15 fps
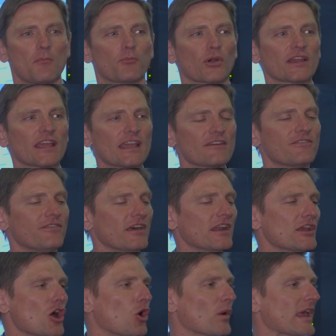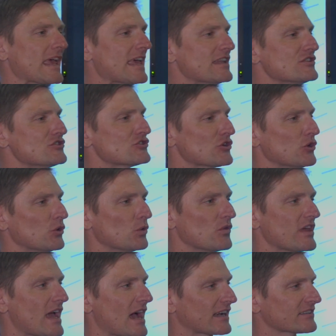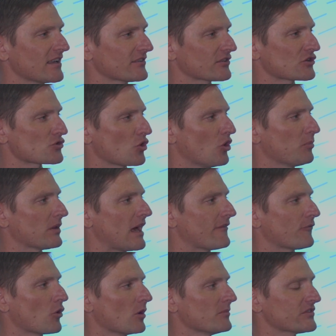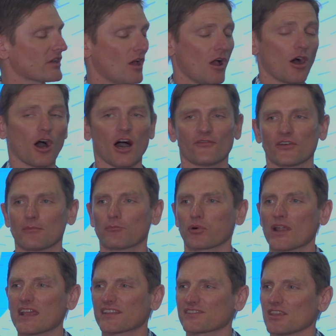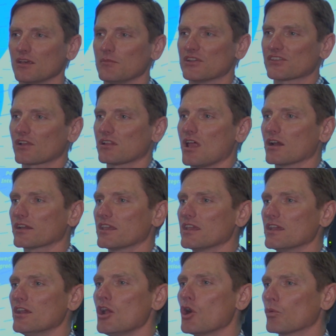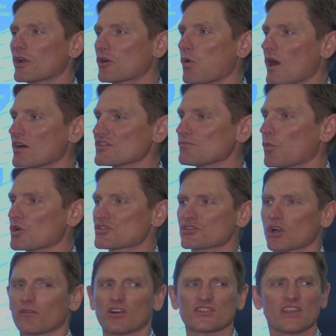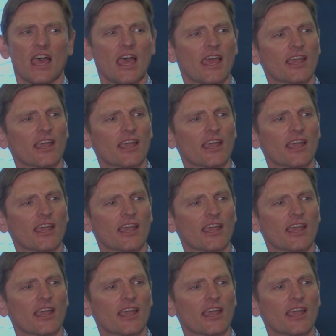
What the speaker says: Bringing video into the access control platforms often breaks them, is clunky, requires more servers,